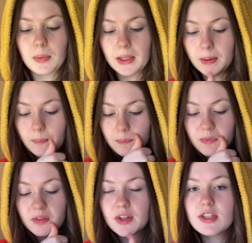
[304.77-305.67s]
be,
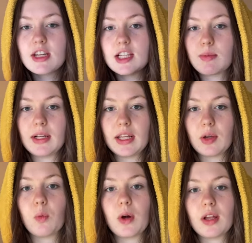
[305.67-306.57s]
fish days
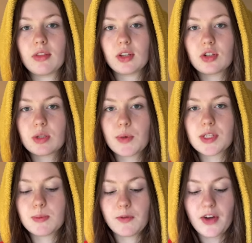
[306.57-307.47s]
meaning when they're supposed
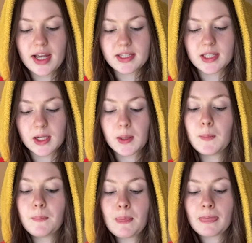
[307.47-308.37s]
to be fasting,
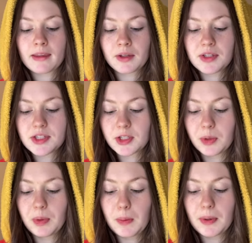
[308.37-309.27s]
could still
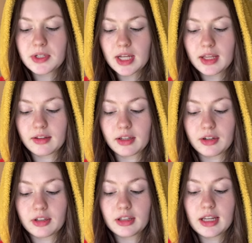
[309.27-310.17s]
be
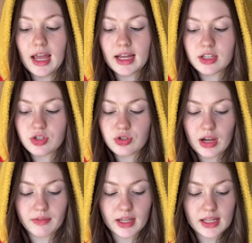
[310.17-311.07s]
particularly
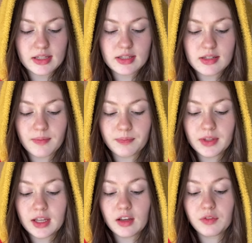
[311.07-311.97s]
extravagant,
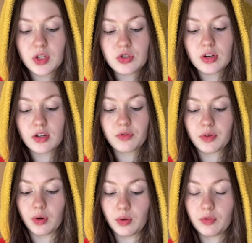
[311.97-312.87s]
featuring
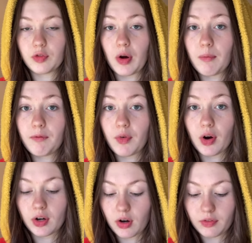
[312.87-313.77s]
food from
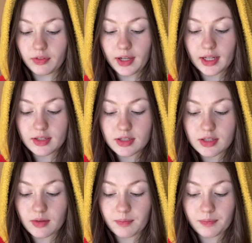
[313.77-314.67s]
far off lands,